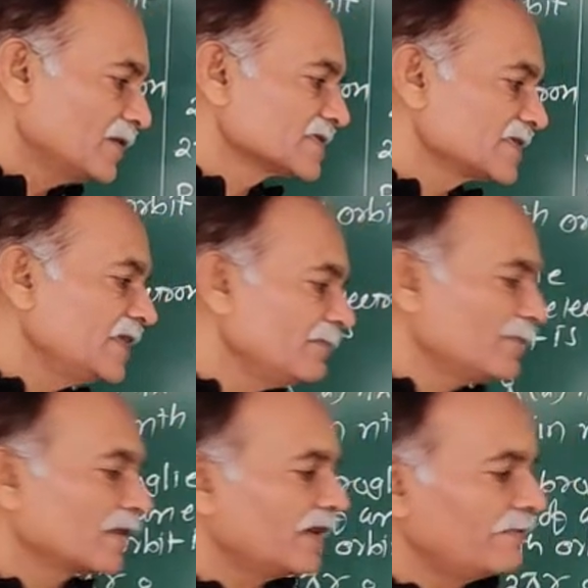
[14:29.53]
its de
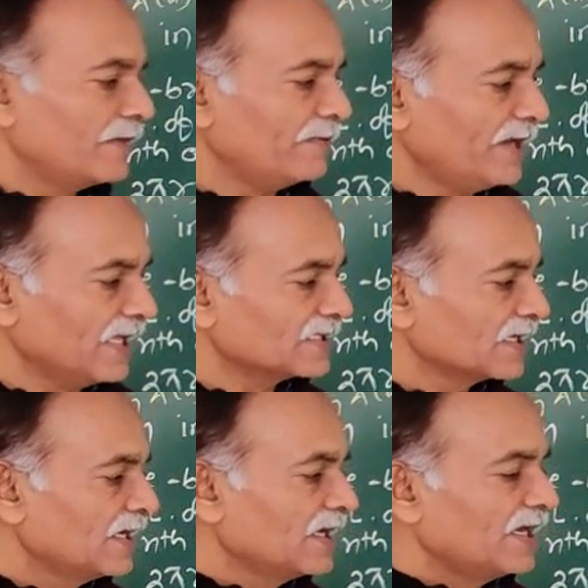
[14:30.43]
Broglie
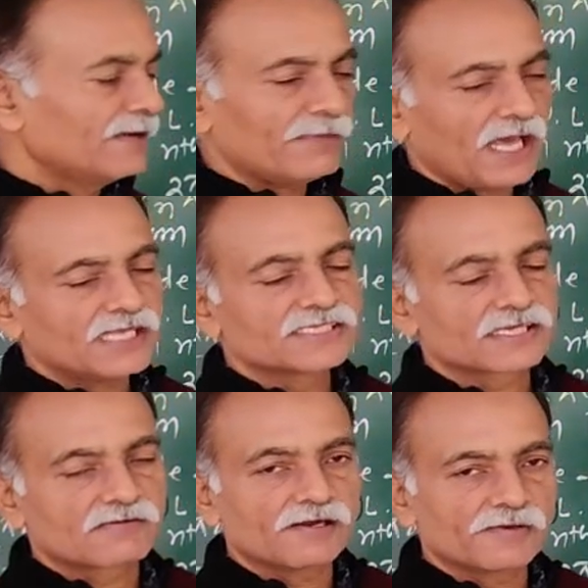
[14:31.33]
wavelength lambda is
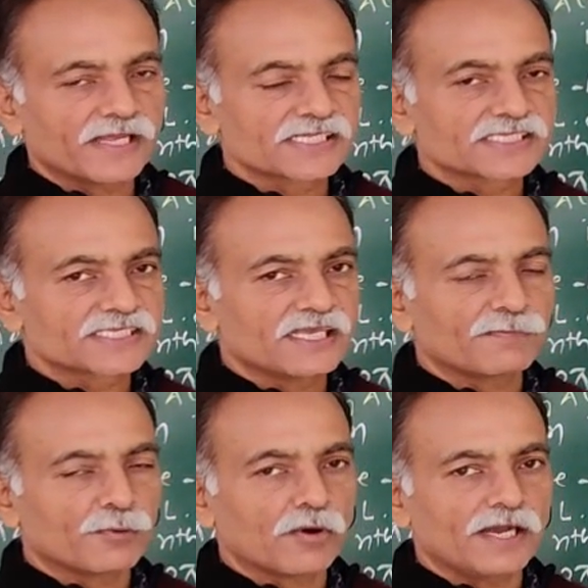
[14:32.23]
equal to Hc
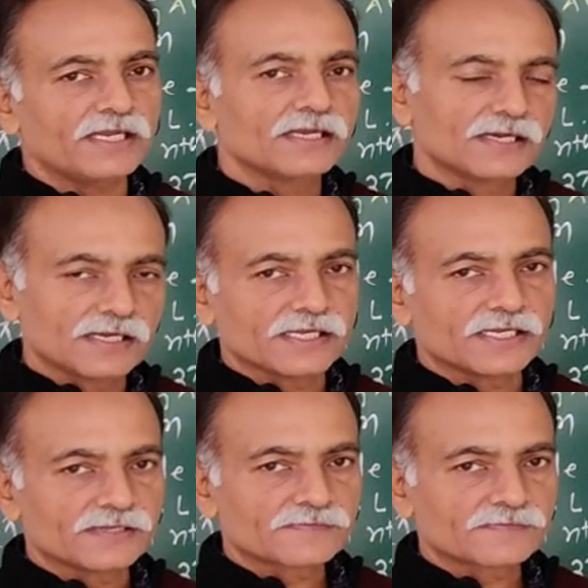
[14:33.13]
upon E.